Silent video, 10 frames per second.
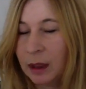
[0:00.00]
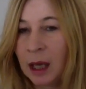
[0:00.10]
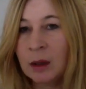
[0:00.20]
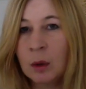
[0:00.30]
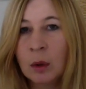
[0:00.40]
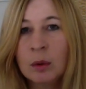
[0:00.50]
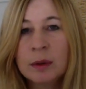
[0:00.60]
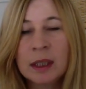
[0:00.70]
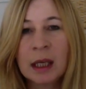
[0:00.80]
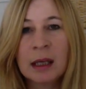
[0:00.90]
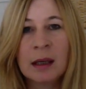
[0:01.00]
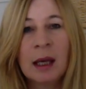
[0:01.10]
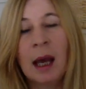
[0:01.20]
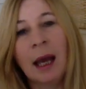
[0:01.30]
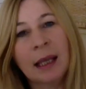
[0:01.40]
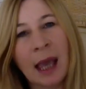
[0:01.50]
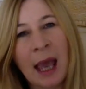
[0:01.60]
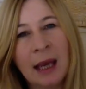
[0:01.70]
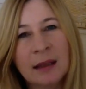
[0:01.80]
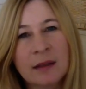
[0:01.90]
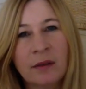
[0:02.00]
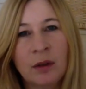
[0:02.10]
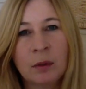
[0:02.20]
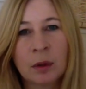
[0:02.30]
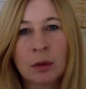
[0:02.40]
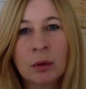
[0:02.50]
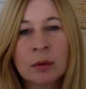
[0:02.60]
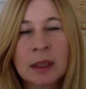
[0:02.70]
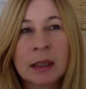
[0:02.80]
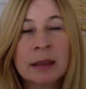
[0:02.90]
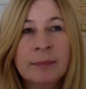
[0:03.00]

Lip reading: and holding it again as if you were holding